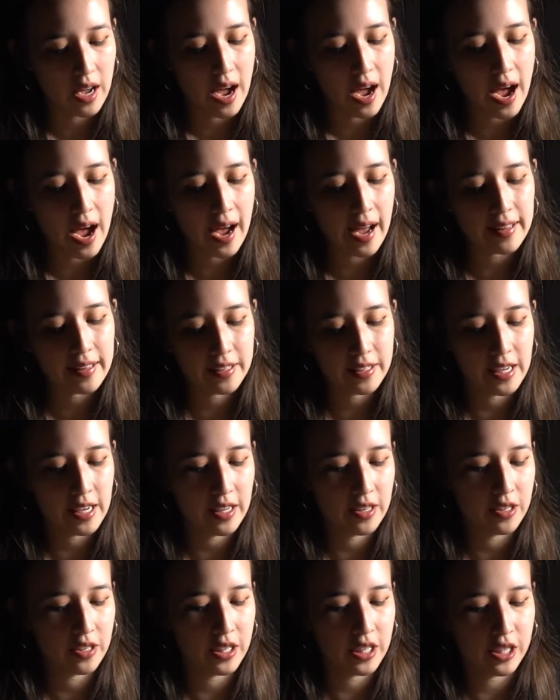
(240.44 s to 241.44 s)

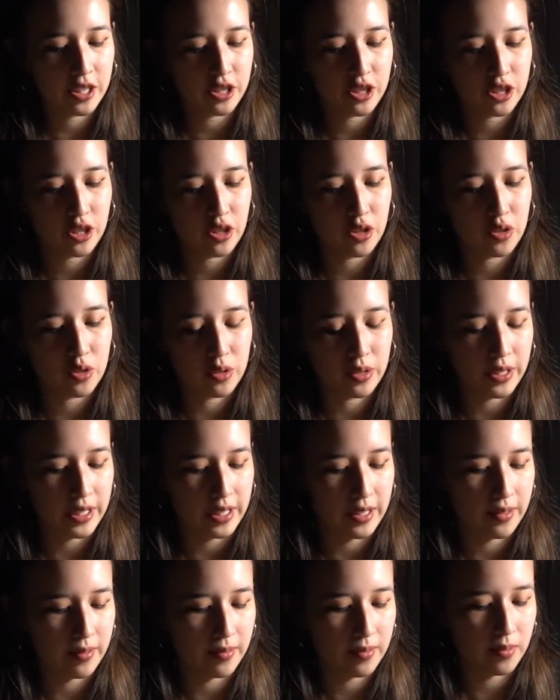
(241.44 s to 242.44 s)
alligator-ish
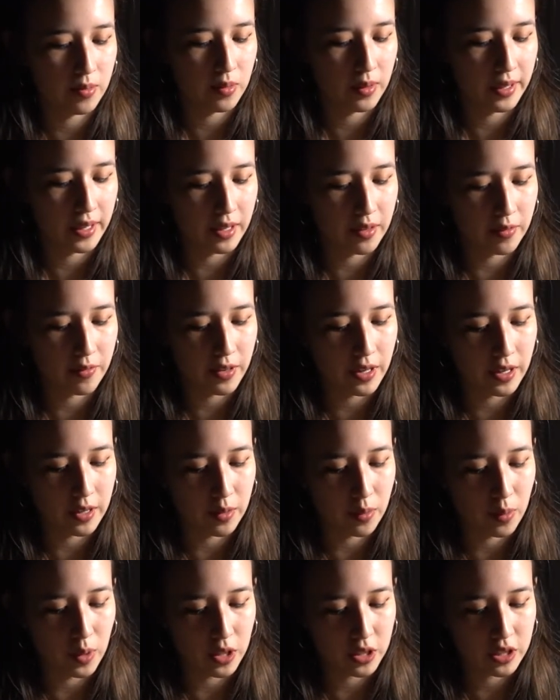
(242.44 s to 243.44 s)
green, like a very
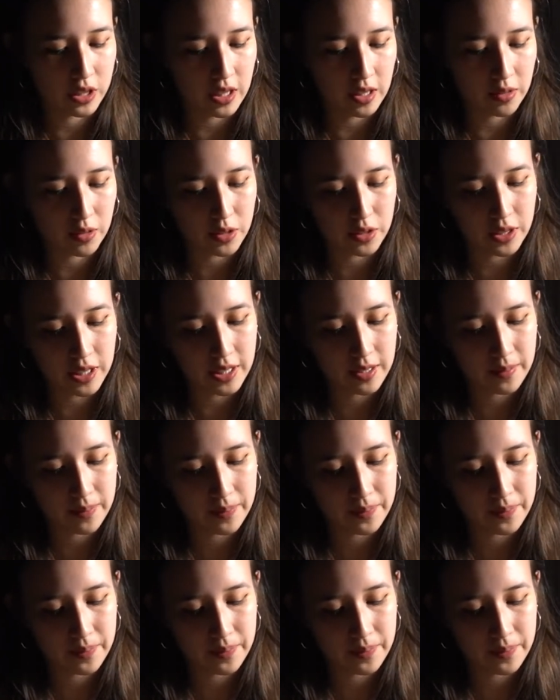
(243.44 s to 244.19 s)
washed out green.